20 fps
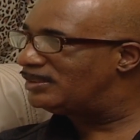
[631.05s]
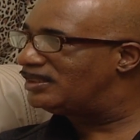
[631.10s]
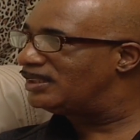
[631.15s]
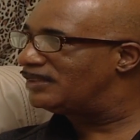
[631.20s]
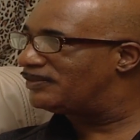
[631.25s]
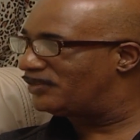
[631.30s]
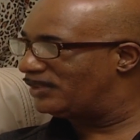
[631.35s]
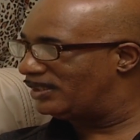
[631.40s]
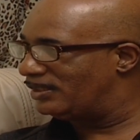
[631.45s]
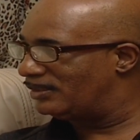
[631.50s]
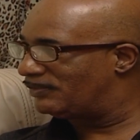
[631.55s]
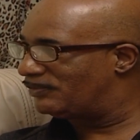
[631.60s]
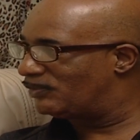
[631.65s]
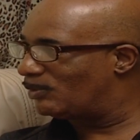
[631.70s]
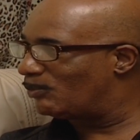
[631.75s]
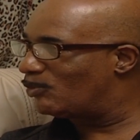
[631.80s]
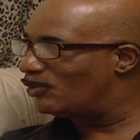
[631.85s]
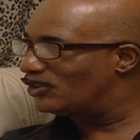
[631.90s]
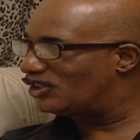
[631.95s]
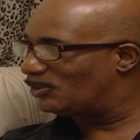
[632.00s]
different
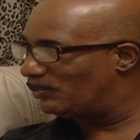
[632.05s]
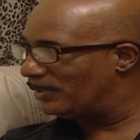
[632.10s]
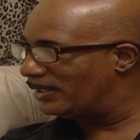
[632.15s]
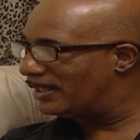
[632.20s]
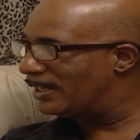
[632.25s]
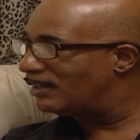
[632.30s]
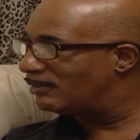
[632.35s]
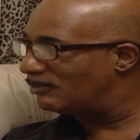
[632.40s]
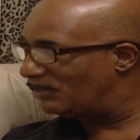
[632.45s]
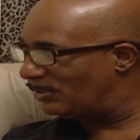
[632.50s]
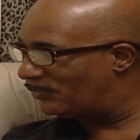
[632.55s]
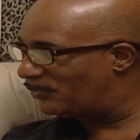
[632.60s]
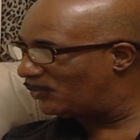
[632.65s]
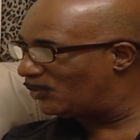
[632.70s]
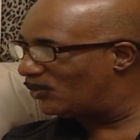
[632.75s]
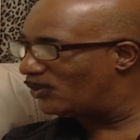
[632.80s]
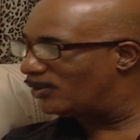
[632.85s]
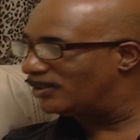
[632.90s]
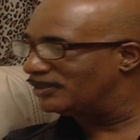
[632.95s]
from what's been out before.